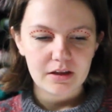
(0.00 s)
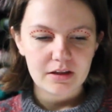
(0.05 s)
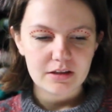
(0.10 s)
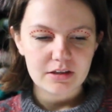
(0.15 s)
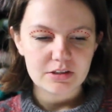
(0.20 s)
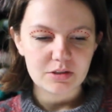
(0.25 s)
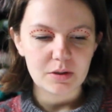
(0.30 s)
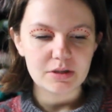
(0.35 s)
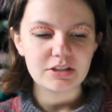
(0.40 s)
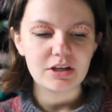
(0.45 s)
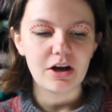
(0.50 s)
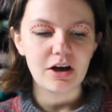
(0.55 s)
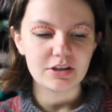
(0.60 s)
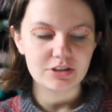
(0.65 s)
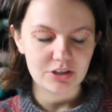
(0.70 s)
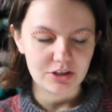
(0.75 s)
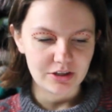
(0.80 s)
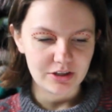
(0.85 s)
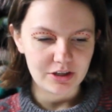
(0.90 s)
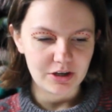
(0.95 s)
so I talked
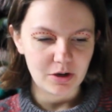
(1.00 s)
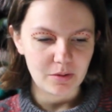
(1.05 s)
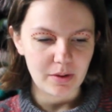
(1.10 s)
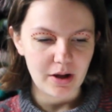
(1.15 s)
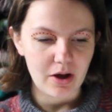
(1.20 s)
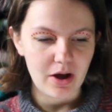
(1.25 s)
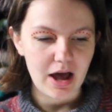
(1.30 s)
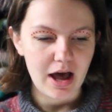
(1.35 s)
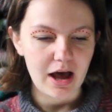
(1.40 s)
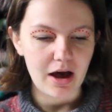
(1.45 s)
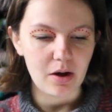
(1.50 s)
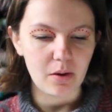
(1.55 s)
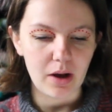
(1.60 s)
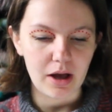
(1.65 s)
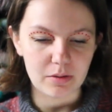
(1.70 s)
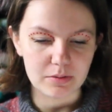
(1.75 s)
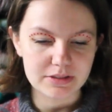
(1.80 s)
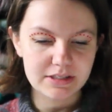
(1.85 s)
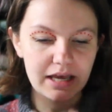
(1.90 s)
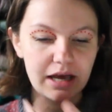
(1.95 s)
earlier about how
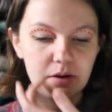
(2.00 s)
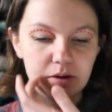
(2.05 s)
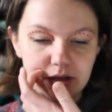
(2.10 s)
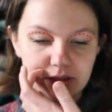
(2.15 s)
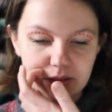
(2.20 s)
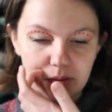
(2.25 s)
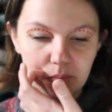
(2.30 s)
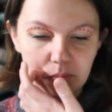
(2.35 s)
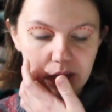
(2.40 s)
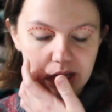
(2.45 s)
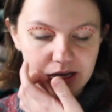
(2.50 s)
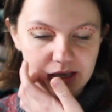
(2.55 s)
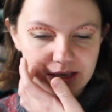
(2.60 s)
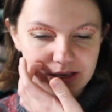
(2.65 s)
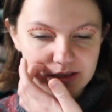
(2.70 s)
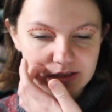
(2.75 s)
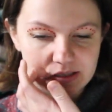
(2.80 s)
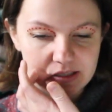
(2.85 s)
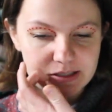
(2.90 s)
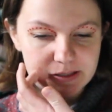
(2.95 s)
I was counting the
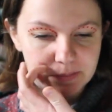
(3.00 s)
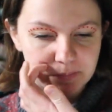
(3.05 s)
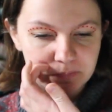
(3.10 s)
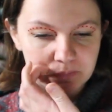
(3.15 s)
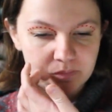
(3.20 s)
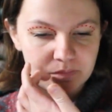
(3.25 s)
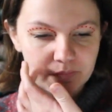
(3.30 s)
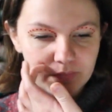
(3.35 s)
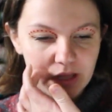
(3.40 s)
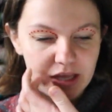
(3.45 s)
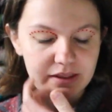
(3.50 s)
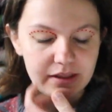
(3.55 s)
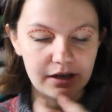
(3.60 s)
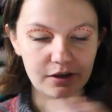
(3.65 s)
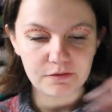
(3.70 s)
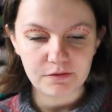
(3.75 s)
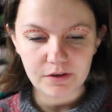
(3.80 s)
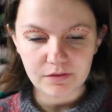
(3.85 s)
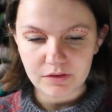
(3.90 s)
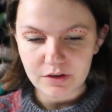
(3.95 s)
minis and
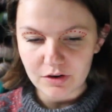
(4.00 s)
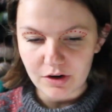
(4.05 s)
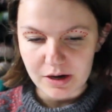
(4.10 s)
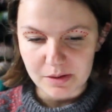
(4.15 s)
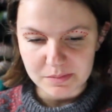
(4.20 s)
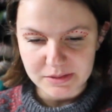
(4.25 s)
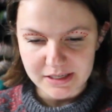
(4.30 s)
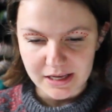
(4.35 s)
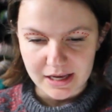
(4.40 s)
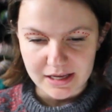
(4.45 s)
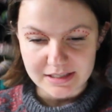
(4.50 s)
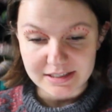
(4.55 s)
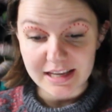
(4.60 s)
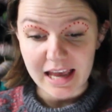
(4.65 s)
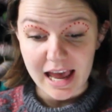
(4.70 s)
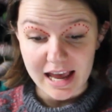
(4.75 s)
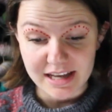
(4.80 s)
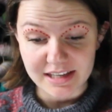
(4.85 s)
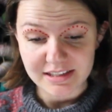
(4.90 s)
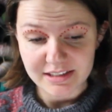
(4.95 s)
like 50 gram skeins
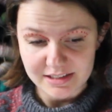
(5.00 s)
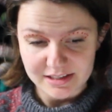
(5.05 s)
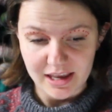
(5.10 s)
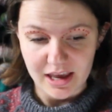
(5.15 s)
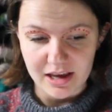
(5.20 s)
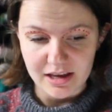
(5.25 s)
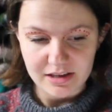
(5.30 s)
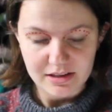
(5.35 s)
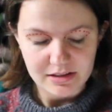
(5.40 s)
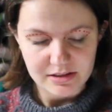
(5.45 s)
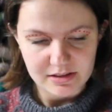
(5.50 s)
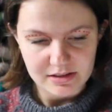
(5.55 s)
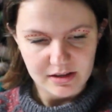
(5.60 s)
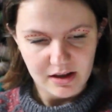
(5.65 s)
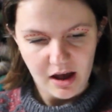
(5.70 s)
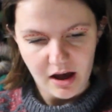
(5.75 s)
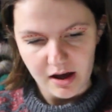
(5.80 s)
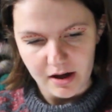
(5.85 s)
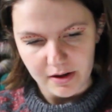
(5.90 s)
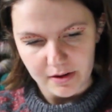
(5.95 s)
as skeins,
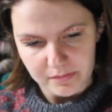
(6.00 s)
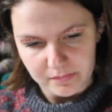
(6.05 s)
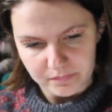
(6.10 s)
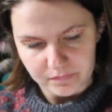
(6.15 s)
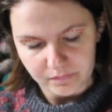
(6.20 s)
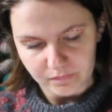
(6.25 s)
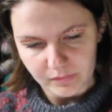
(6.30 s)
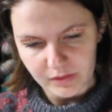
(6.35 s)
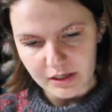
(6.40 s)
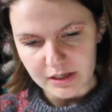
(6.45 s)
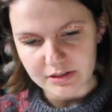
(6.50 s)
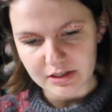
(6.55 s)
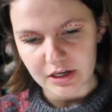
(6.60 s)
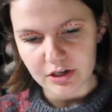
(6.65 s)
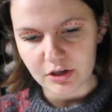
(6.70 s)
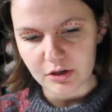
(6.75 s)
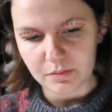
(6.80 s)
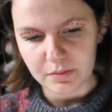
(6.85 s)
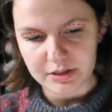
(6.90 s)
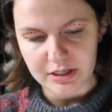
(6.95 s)
because I
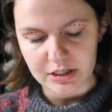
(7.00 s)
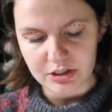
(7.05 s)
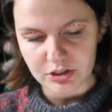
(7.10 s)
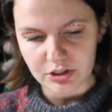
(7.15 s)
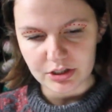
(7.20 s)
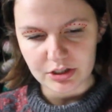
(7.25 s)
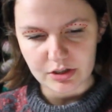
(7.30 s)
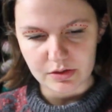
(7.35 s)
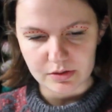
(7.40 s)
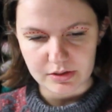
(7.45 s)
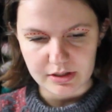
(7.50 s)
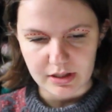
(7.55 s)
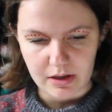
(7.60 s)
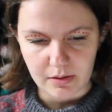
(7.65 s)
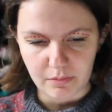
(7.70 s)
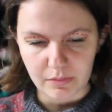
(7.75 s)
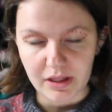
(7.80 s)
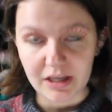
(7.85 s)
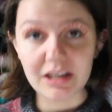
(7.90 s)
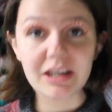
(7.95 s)
could potentially use
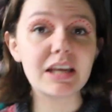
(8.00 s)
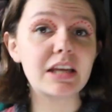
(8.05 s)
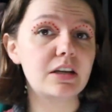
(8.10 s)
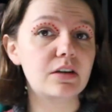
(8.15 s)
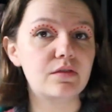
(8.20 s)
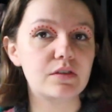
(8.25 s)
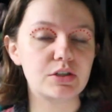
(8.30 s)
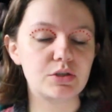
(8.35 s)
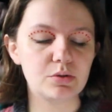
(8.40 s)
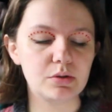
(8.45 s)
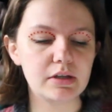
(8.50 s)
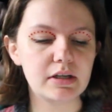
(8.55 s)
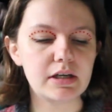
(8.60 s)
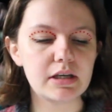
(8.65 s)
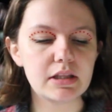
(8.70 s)
them like individually